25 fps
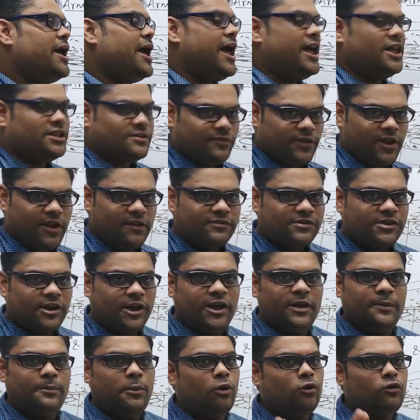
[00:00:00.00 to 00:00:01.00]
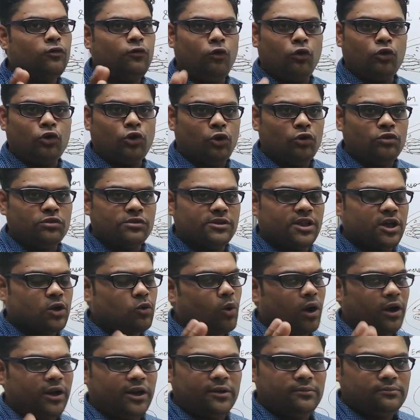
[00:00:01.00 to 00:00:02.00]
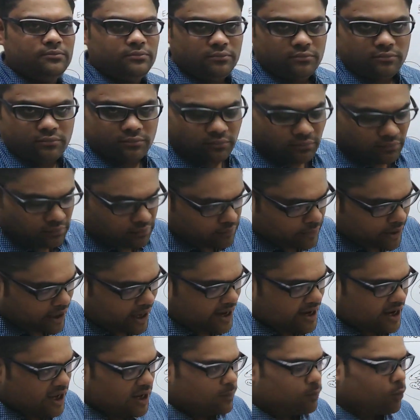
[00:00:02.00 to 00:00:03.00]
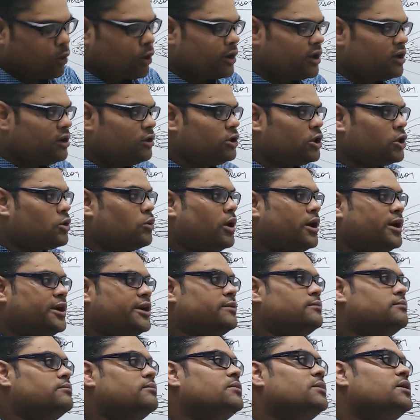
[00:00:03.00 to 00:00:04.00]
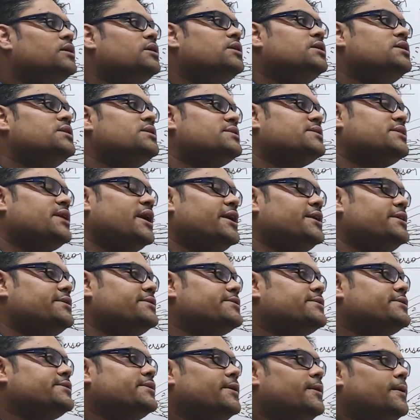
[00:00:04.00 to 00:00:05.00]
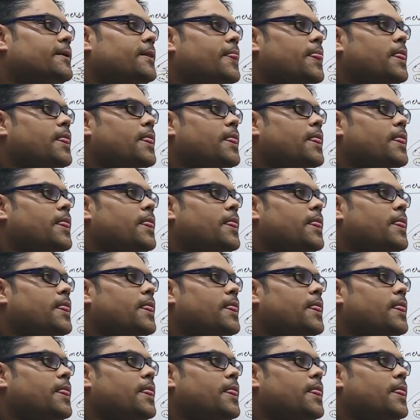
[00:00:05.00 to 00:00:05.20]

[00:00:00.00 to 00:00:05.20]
As we have studied about photons, the quantum mechanical model, the quantum science,